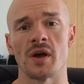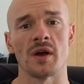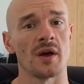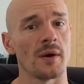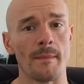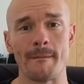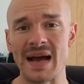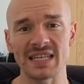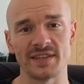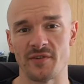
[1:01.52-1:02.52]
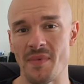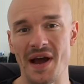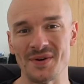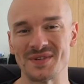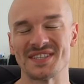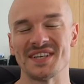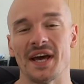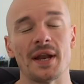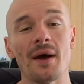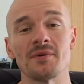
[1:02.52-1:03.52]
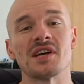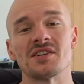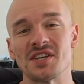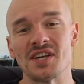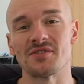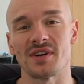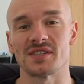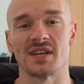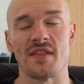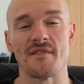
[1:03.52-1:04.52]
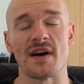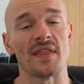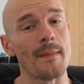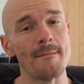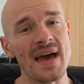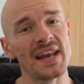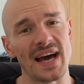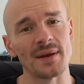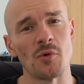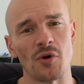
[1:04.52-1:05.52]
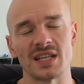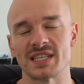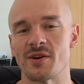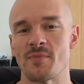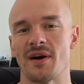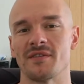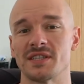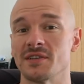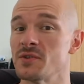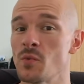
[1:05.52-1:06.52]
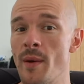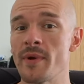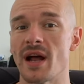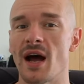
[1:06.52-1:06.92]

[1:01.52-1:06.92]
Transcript: a massive amount. And I was actually interested in the fact that men had more anterior pelvic tilt than women.